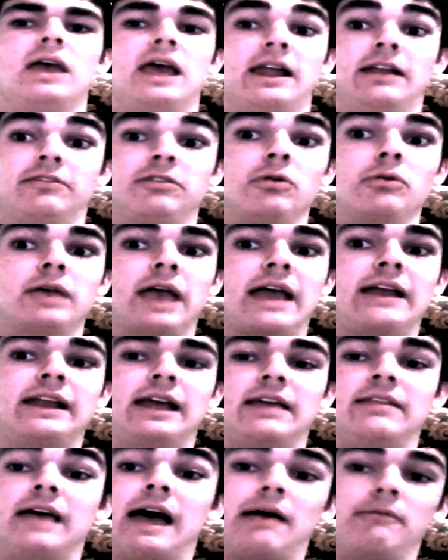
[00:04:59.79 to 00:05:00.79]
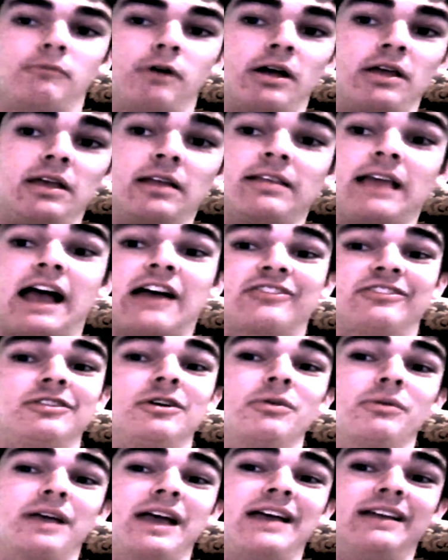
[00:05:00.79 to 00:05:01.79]
and it's okay to, in that way, it's actually
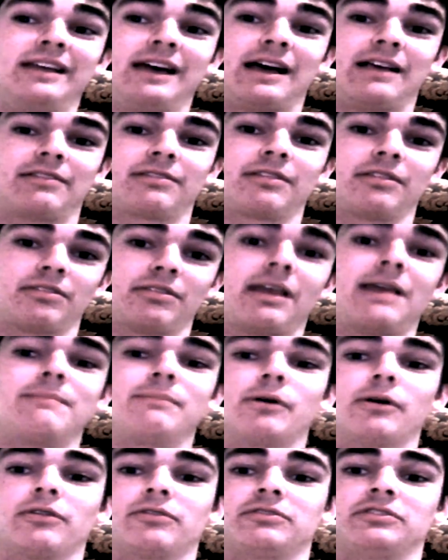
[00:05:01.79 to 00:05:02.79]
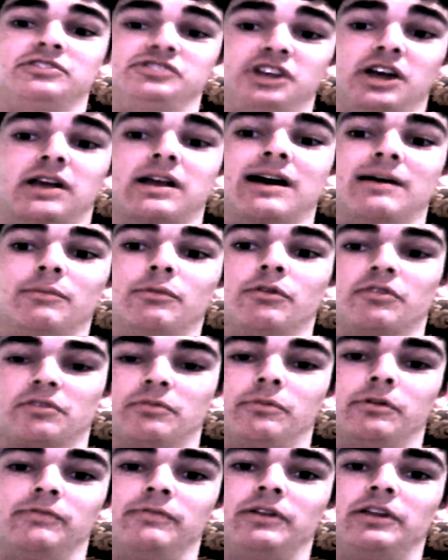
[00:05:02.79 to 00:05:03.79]
okay to ask the same person to check out more
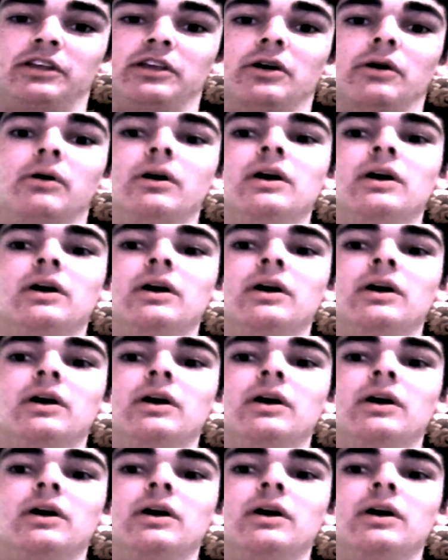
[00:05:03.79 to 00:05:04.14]
than one video,